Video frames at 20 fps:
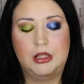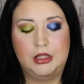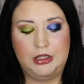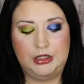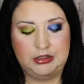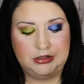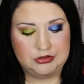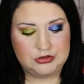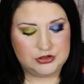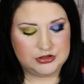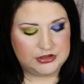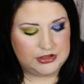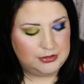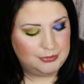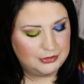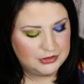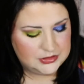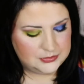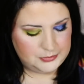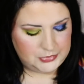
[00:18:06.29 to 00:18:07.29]
It is just the
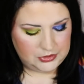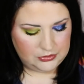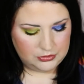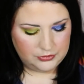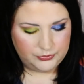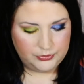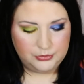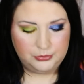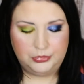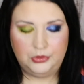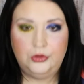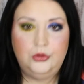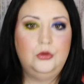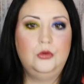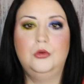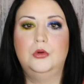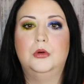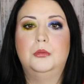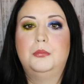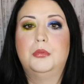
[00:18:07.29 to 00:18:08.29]
most beautiful
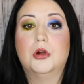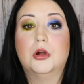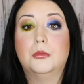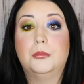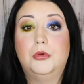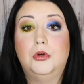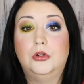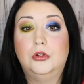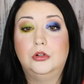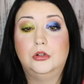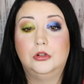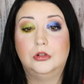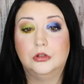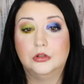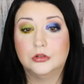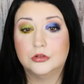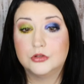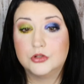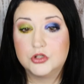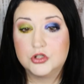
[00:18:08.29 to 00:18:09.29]
blue,
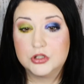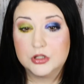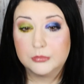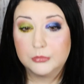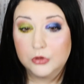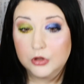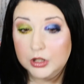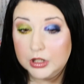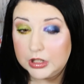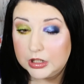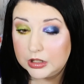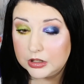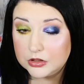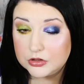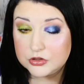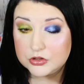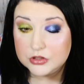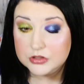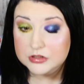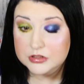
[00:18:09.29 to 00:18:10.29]
purple, shimmery,
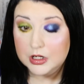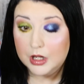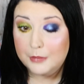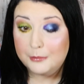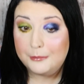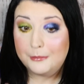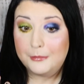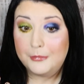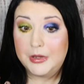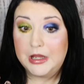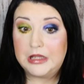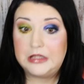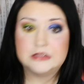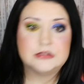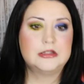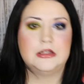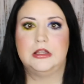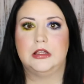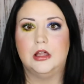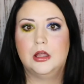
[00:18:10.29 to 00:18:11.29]
just
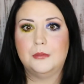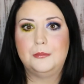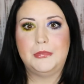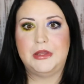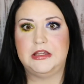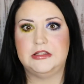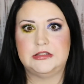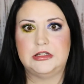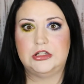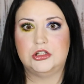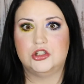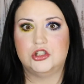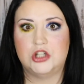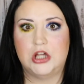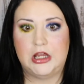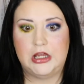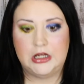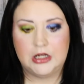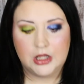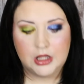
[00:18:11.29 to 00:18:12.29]
amazing, amazing
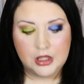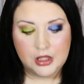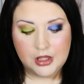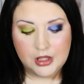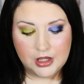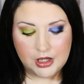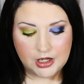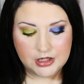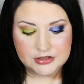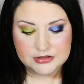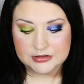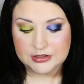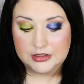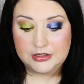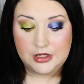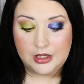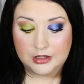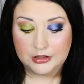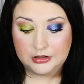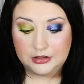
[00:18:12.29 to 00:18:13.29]
shade. I just
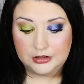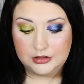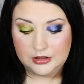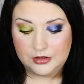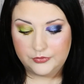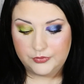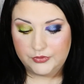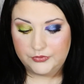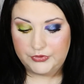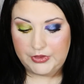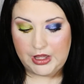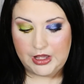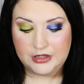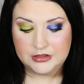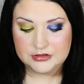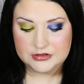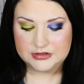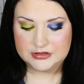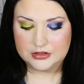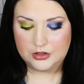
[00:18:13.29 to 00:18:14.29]
cannot get enough of
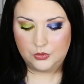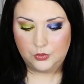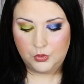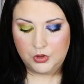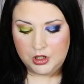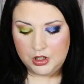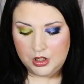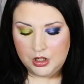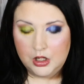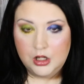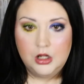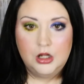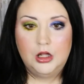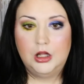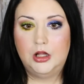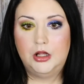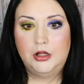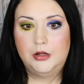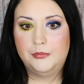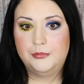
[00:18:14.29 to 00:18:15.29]
that. So
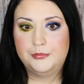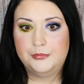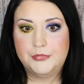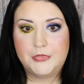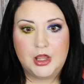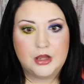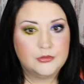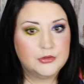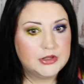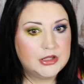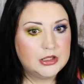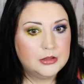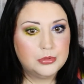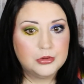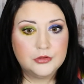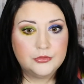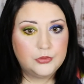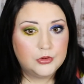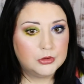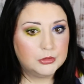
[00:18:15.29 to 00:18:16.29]
everything
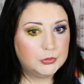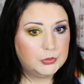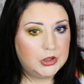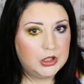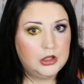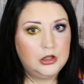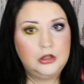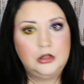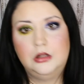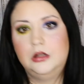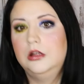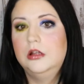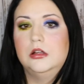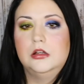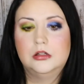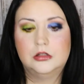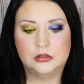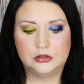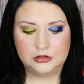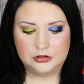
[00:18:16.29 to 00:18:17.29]
performed well,
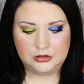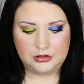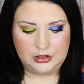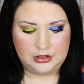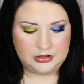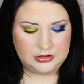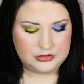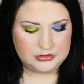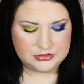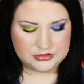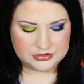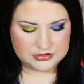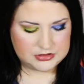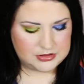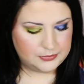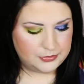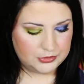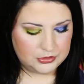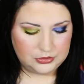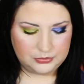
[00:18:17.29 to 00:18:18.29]
just
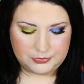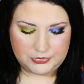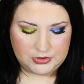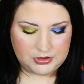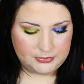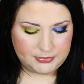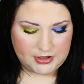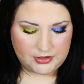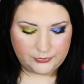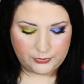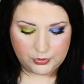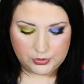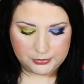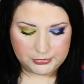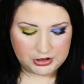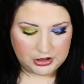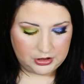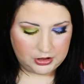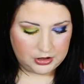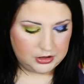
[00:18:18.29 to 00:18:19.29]
typical Beauty Bay
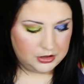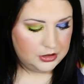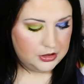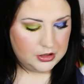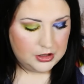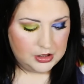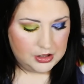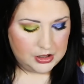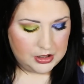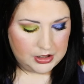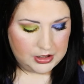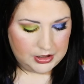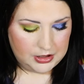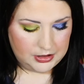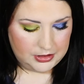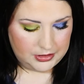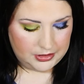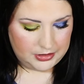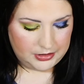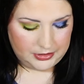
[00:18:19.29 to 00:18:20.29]
formula.
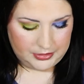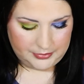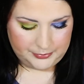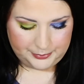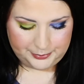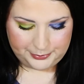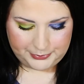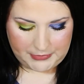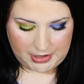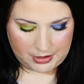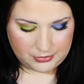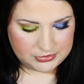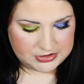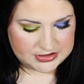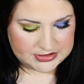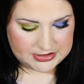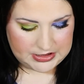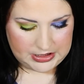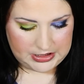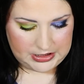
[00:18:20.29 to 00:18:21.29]
I would
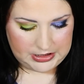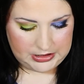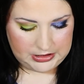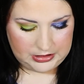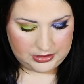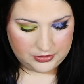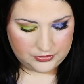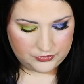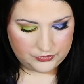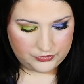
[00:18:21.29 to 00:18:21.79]
say